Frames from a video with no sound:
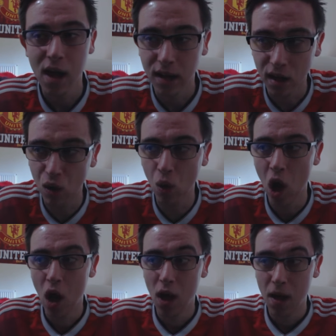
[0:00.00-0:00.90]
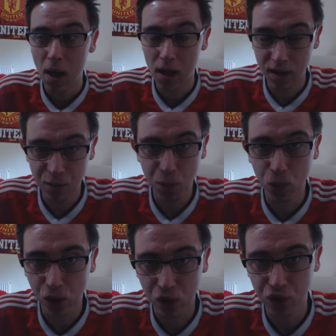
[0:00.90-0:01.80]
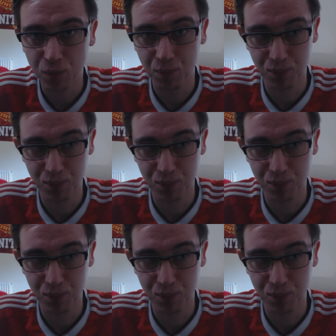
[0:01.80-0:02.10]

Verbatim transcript: Now, Liverpool are going